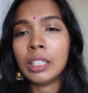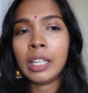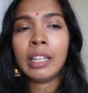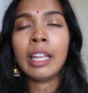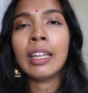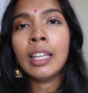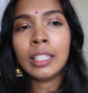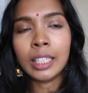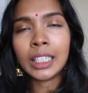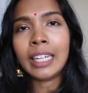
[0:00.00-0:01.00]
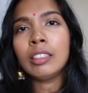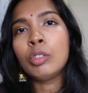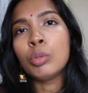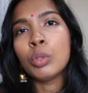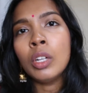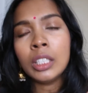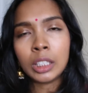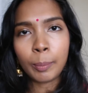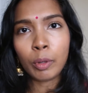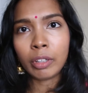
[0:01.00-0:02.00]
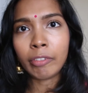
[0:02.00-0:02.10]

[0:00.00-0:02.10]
Instead, they decide to support their